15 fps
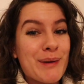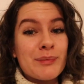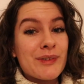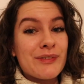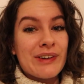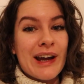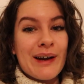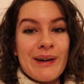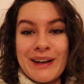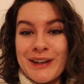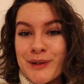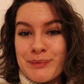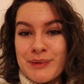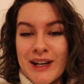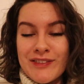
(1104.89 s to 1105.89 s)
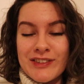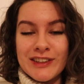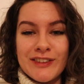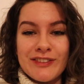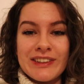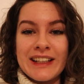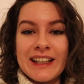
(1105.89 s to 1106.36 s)
But for now, I hope you're having a
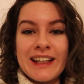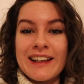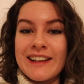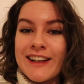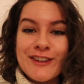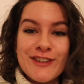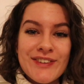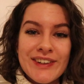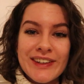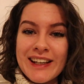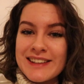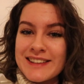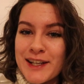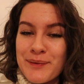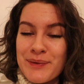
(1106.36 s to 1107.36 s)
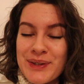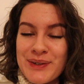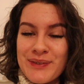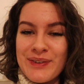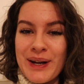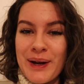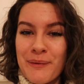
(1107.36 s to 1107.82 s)
lovely day, and I shall see you next time with a new
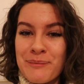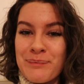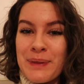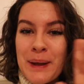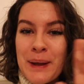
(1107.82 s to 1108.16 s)
video.